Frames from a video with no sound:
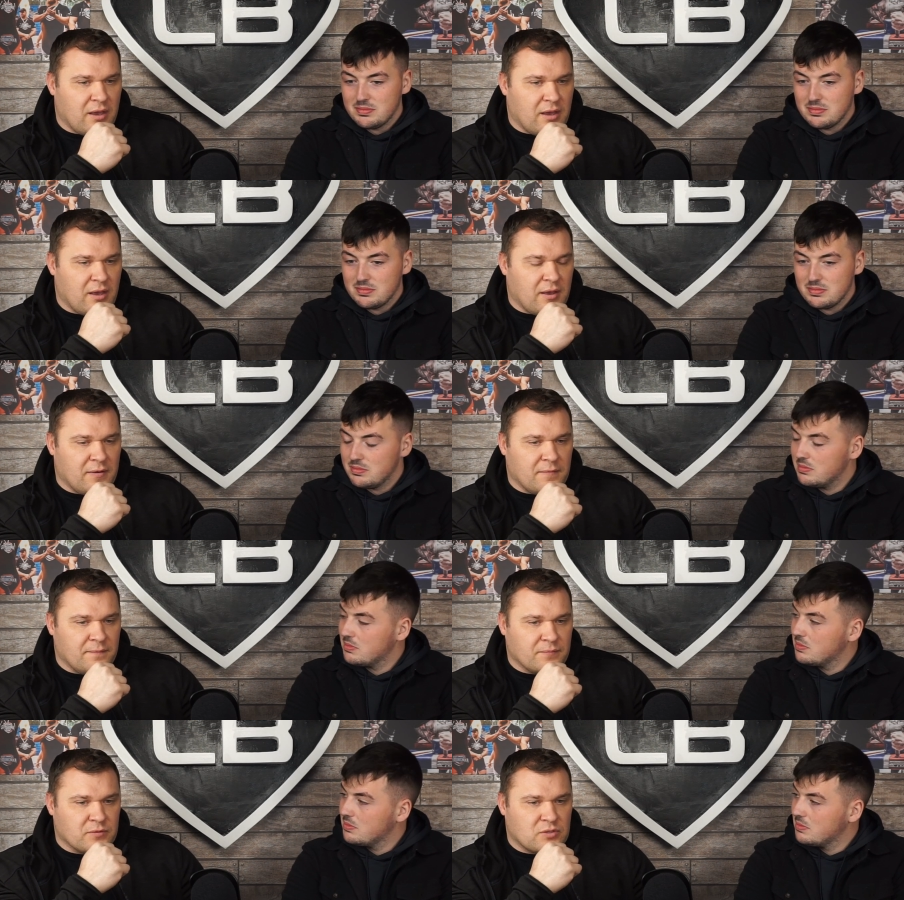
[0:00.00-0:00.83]

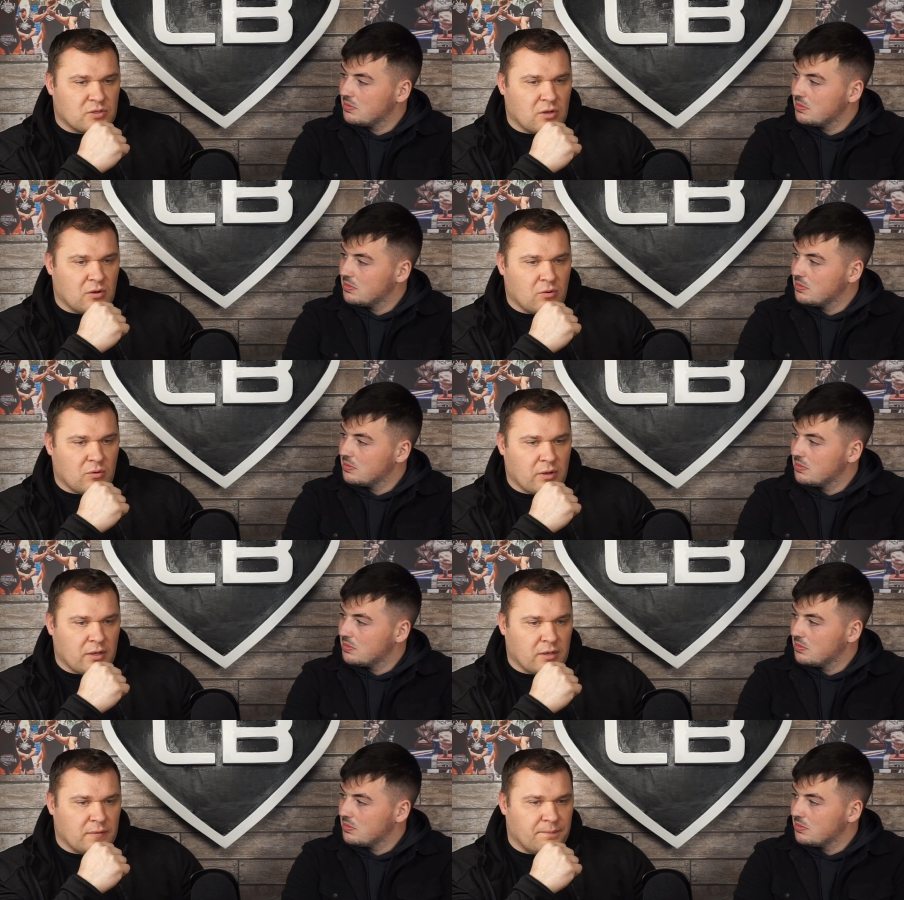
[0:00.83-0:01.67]
Speaker 1: Um, so
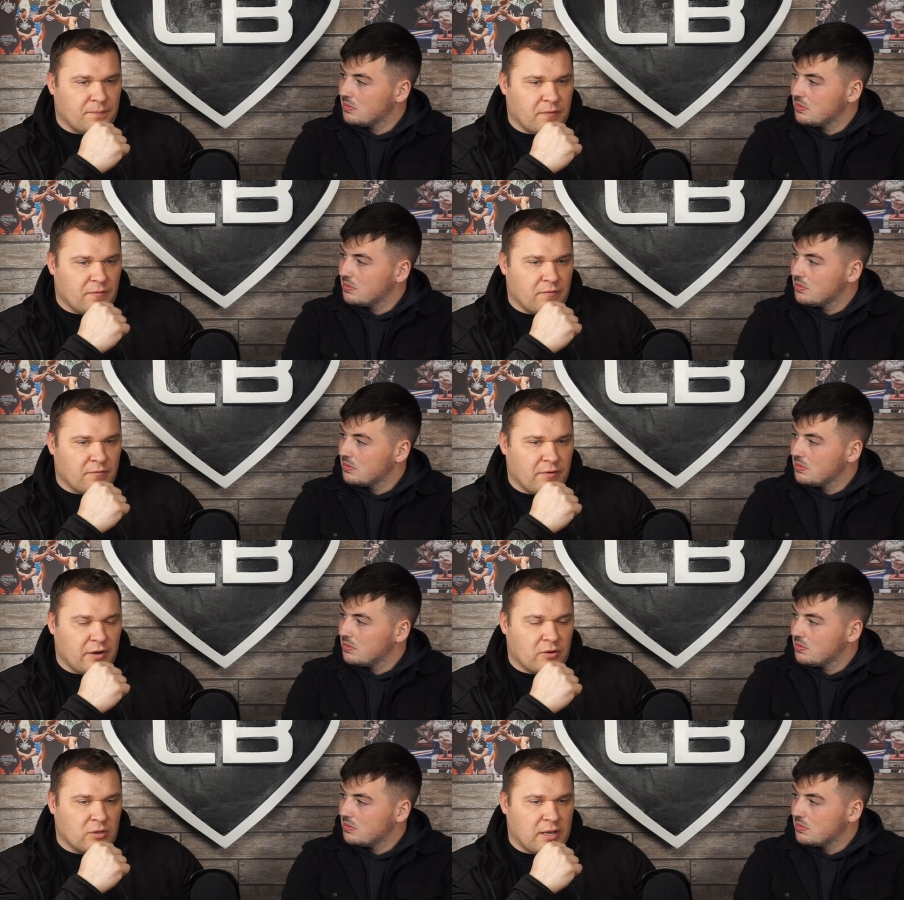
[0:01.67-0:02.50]
uh,
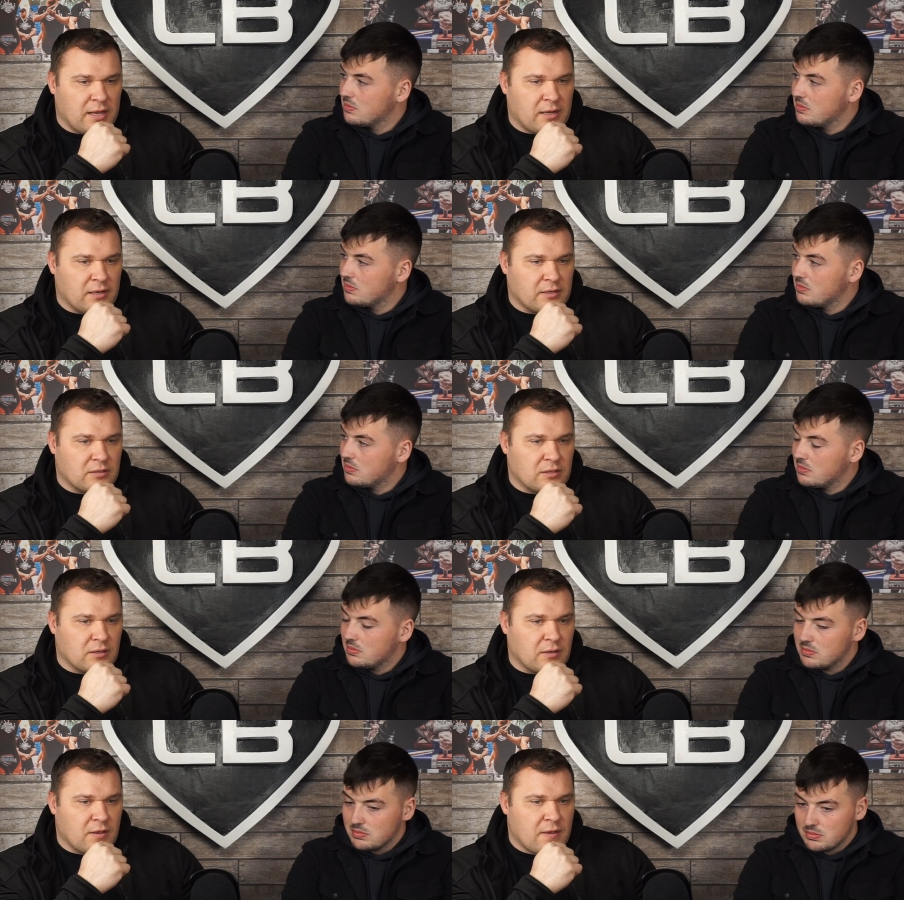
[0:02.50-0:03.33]
very good
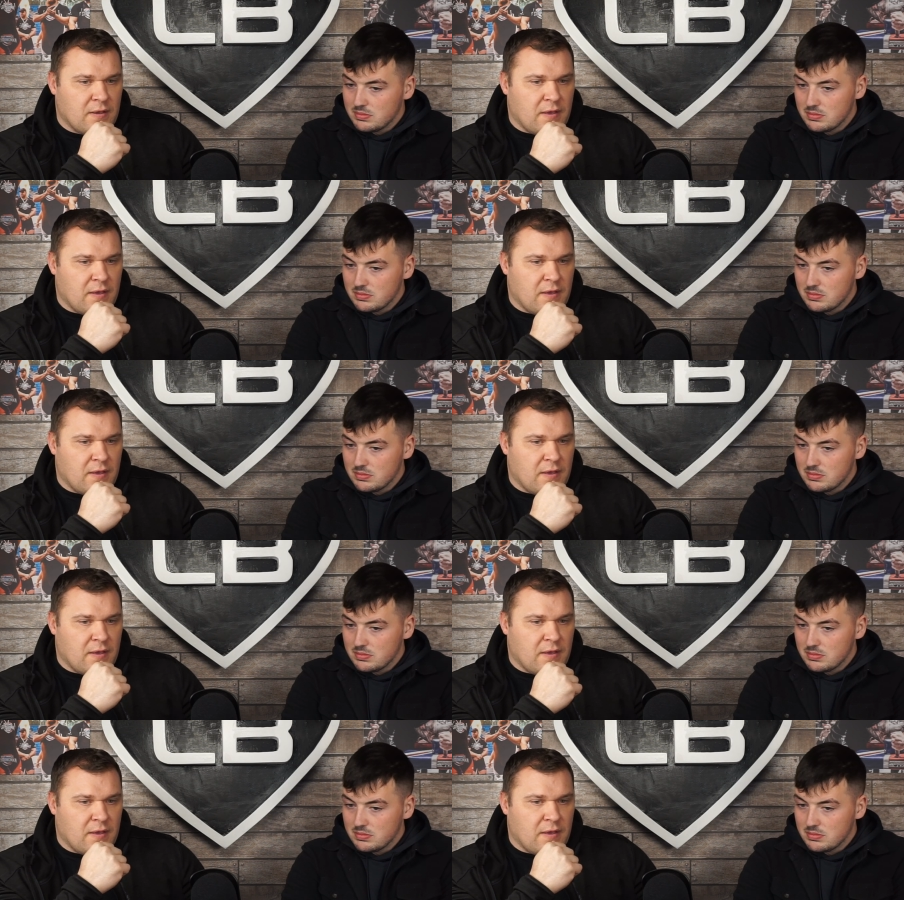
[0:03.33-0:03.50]
athlete, uh,